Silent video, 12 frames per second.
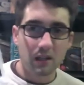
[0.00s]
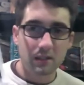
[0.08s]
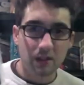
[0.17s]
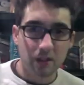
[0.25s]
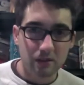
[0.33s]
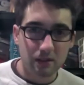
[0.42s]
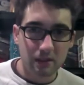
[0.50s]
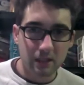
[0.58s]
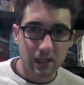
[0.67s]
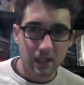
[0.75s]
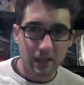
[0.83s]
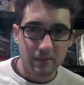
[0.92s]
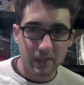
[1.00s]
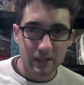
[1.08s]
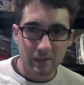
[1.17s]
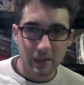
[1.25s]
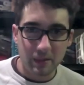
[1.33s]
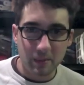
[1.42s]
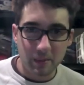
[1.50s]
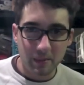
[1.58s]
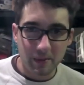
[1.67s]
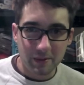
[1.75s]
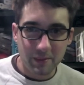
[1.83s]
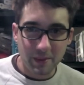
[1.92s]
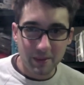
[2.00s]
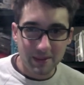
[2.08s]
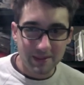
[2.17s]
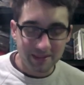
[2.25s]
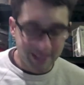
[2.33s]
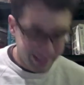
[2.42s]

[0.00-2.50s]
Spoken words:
Turtles in Time, best beat 'em up ever, maybe.